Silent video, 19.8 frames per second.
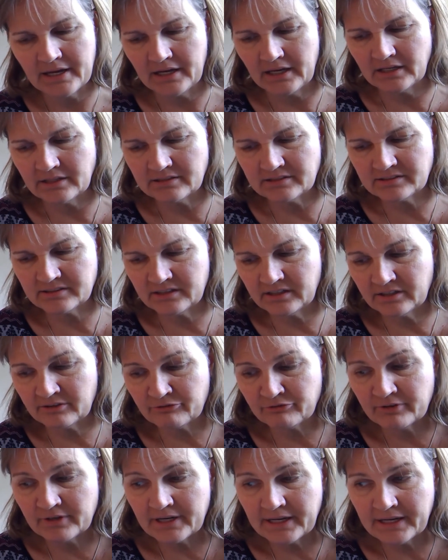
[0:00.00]
and see
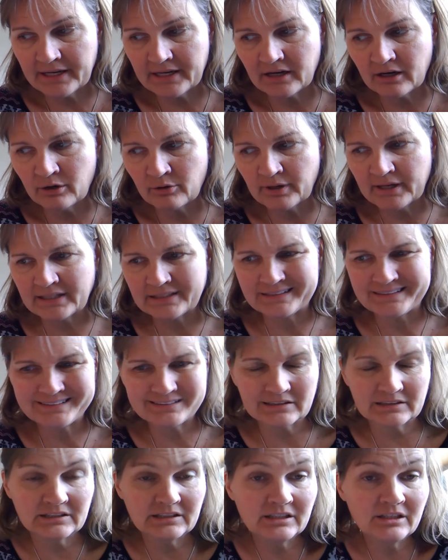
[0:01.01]
if now, at
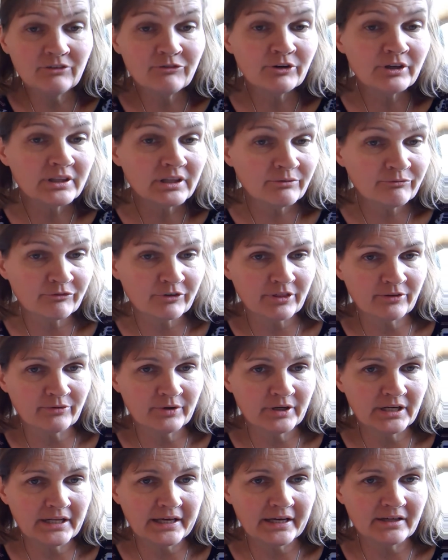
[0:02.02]
least leaving them for
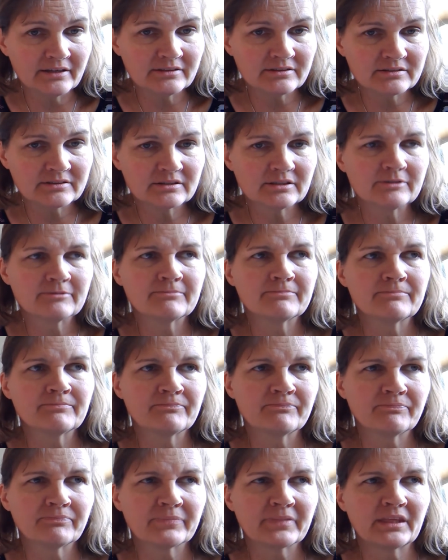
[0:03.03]
3 days,
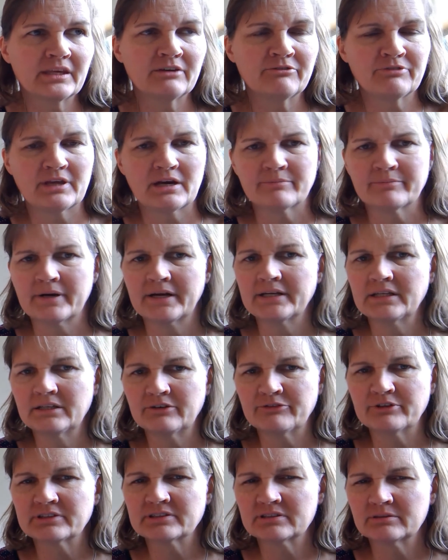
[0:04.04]
if that might
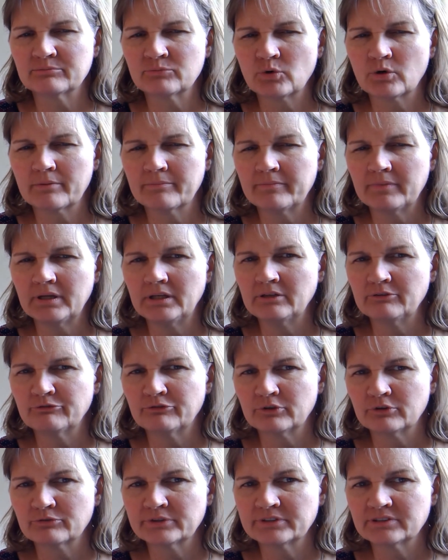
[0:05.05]
give us some more
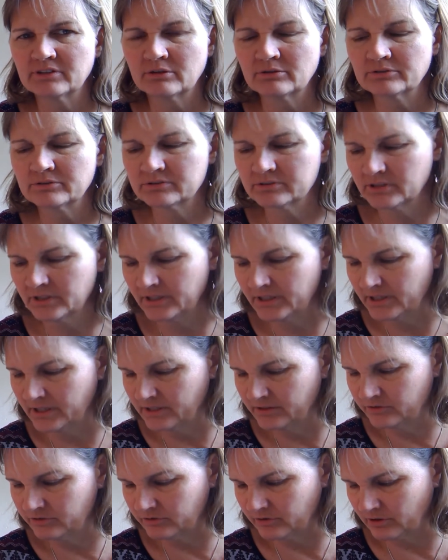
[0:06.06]
meaningful results.
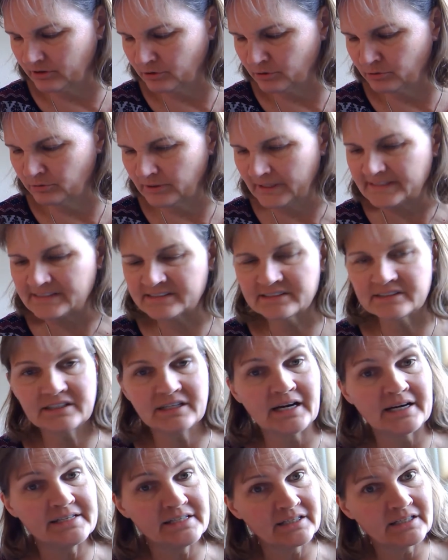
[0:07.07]
So let's
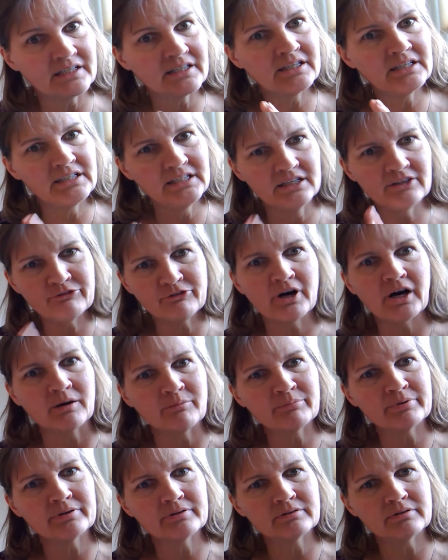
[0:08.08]
see. I didn't give
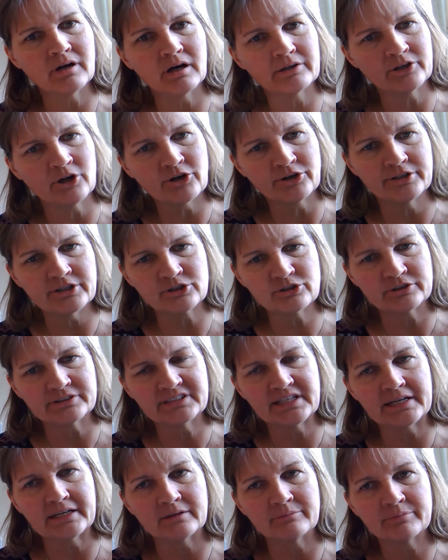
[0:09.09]
up on our initial
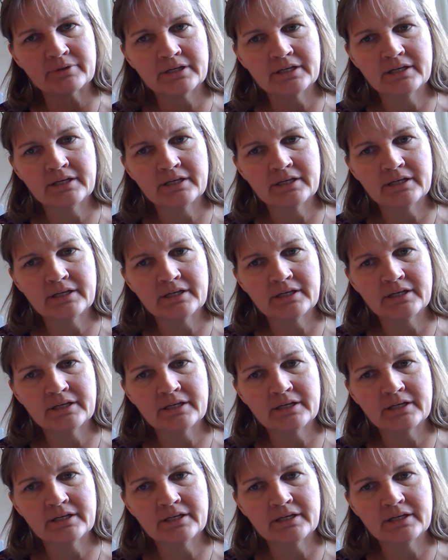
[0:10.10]
setup.